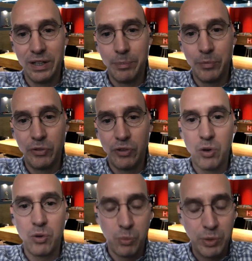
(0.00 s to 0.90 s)

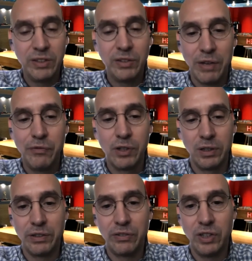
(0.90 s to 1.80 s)
So we
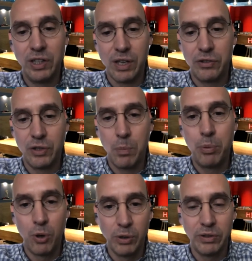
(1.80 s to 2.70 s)
definitely see that the
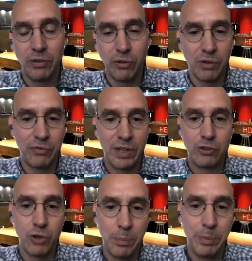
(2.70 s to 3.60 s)
importance of that
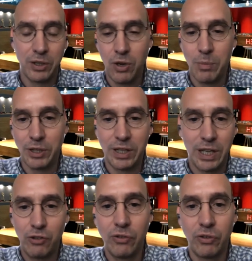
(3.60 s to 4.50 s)
topic,
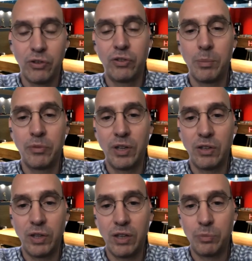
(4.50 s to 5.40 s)
communication systems,
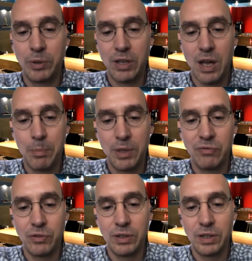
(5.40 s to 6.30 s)
has become
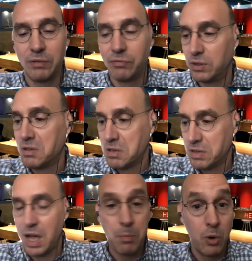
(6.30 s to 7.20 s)
even more